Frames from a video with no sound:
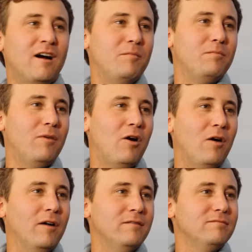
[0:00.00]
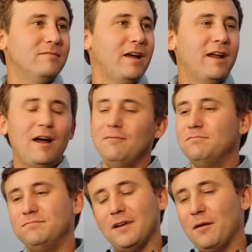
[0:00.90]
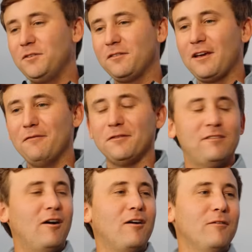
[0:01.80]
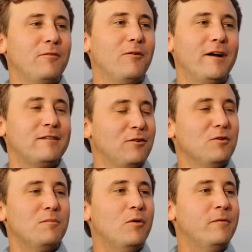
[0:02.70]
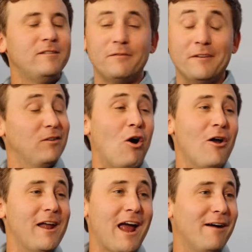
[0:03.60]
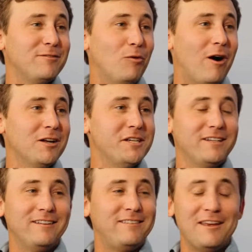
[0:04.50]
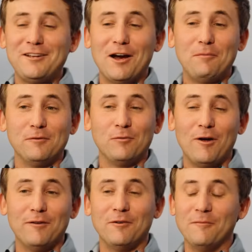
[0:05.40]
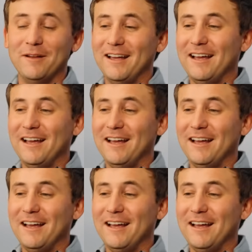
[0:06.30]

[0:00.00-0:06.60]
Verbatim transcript: Cup on, and I'm I'm just kind of a sucker for like certain movies. If it's on, I have to watch it. Yeah. And Tin Cup was one of them.